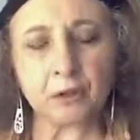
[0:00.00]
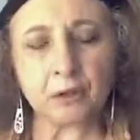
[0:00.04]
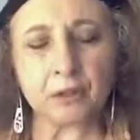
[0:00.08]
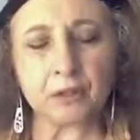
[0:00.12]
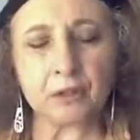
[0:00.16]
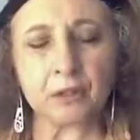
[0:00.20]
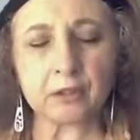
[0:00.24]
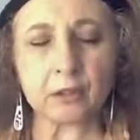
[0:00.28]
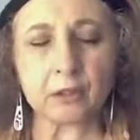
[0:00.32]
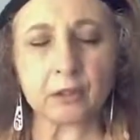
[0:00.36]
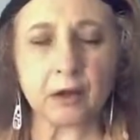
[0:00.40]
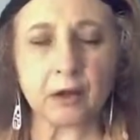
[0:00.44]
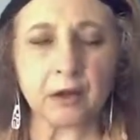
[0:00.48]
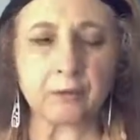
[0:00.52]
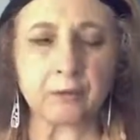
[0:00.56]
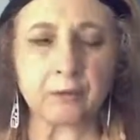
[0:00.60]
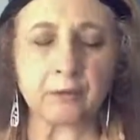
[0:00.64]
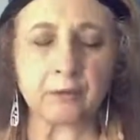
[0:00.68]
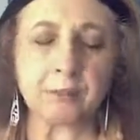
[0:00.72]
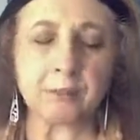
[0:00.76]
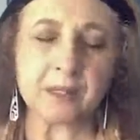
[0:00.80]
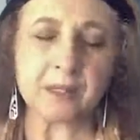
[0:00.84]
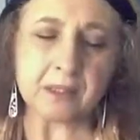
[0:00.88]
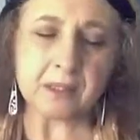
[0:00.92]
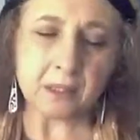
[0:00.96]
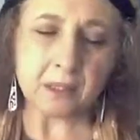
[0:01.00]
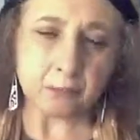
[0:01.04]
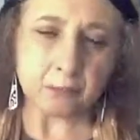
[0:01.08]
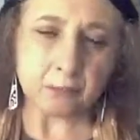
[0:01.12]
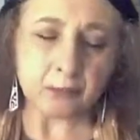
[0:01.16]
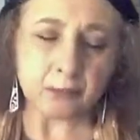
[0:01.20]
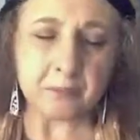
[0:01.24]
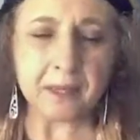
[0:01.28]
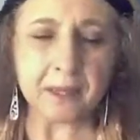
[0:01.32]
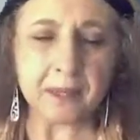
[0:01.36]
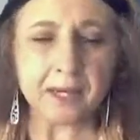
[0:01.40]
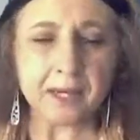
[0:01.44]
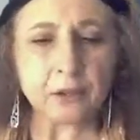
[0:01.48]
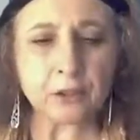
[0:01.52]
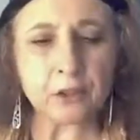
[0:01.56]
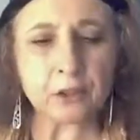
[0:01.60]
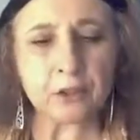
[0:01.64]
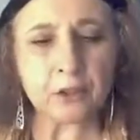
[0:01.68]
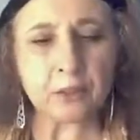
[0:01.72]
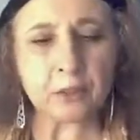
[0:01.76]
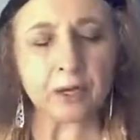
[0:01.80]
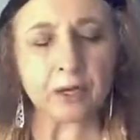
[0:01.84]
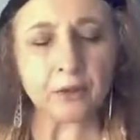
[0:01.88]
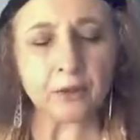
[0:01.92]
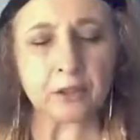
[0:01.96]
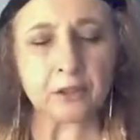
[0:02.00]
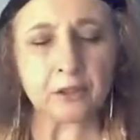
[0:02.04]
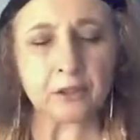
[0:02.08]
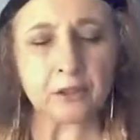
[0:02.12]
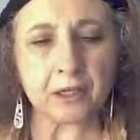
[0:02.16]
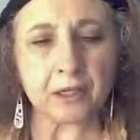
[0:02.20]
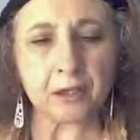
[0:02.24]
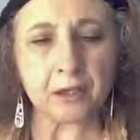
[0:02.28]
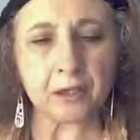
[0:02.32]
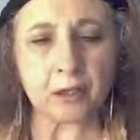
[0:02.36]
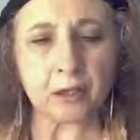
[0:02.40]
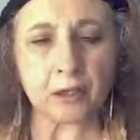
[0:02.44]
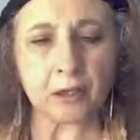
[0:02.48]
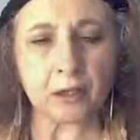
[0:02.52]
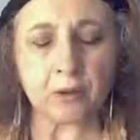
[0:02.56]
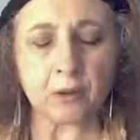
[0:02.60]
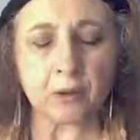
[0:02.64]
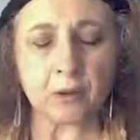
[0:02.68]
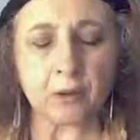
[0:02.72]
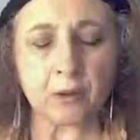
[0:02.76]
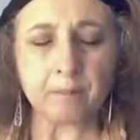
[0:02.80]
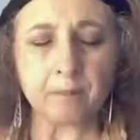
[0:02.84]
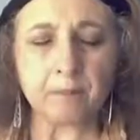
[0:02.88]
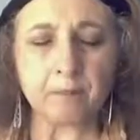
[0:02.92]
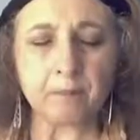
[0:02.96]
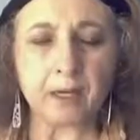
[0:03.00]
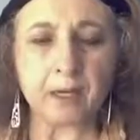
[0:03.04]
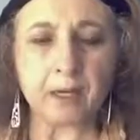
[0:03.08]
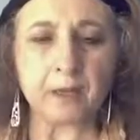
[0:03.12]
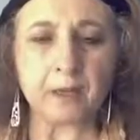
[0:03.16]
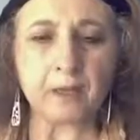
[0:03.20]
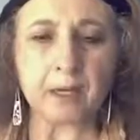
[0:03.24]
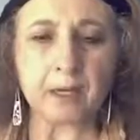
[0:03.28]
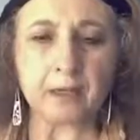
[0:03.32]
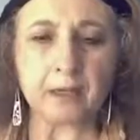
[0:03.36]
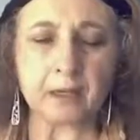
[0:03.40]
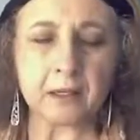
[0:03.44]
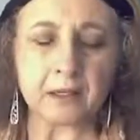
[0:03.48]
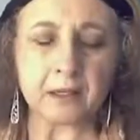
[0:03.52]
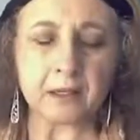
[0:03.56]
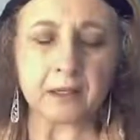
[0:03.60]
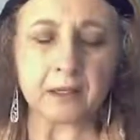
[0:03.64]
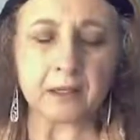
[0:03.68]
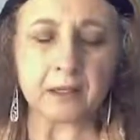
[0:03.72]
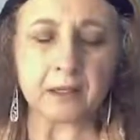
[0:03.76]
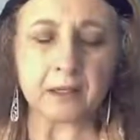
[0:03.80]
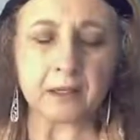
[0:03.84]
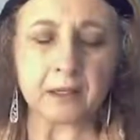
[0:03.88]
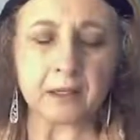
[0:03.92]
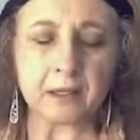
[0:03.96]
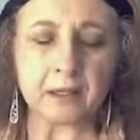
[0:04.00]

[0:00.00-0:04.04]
There's a lot of misinformation about the tarot, that it is